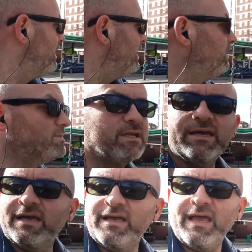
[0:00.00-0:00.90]
it looks
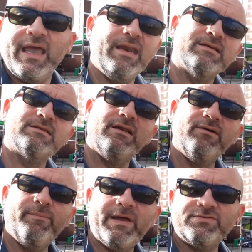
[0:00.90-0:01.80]
like an innocent
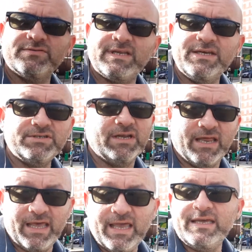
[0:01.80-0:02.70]
little petrol station,
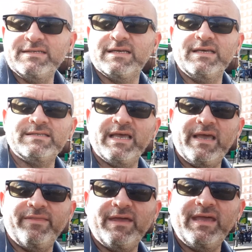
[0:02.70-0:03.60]
and it is, and it's
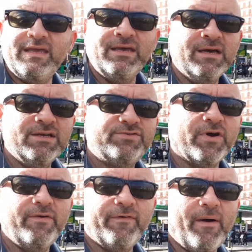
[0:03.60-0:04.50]
here that he
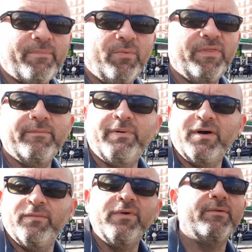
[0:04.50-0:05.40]
drove up with
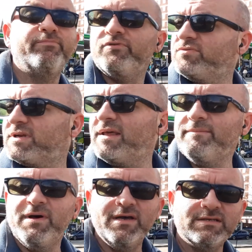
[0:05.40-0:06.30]
the, with the brutally
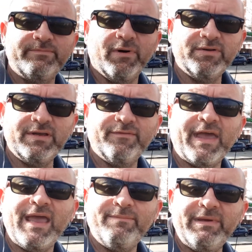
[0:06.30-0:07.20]
murdered body of
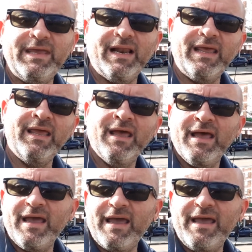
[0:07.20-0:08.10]
Kate Beagley
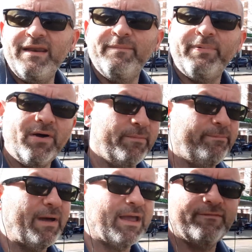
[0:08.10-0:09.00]
in the
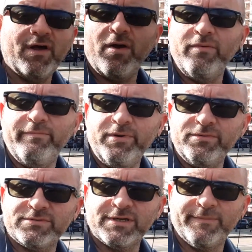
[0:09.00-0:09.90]
back of her own
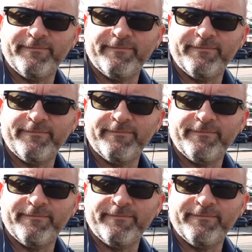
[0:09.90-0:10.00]
boot.